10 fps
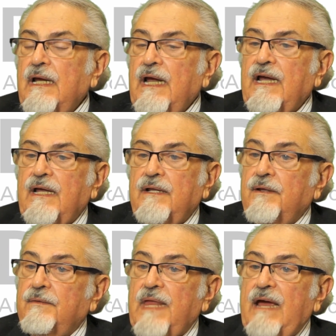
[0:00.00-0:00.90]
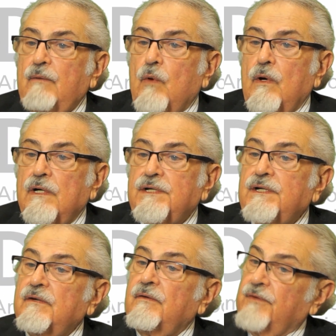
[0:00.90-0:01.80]
And that was
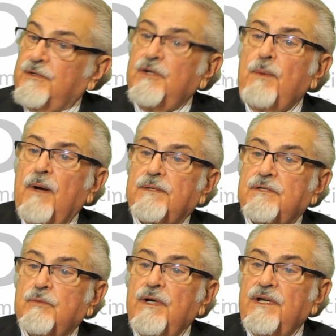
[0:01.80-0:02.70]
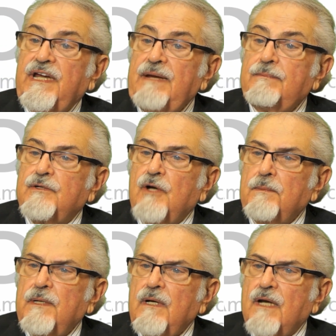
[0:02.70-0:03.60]
for 2 purposes. One, to keep
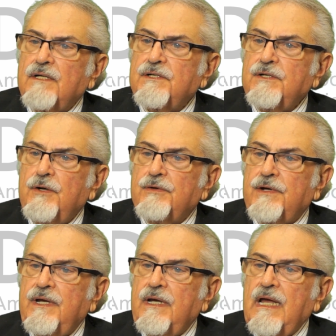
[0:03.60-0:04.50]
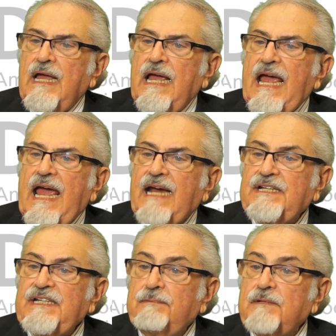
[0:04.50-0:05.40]
dermatologic surgery
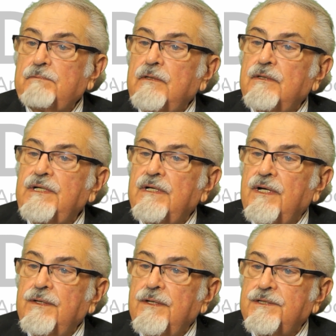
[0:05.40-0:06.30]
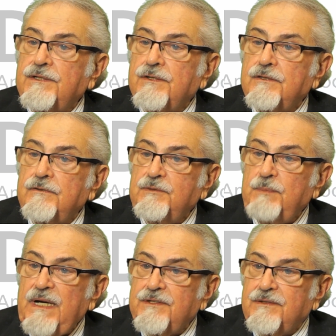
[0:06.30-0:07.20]
acceptable to other surgical
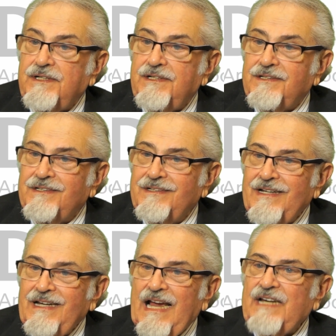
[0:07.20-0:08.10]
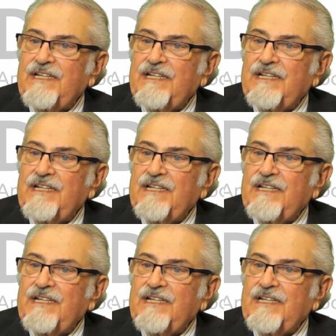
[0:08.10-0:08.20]
specialties, and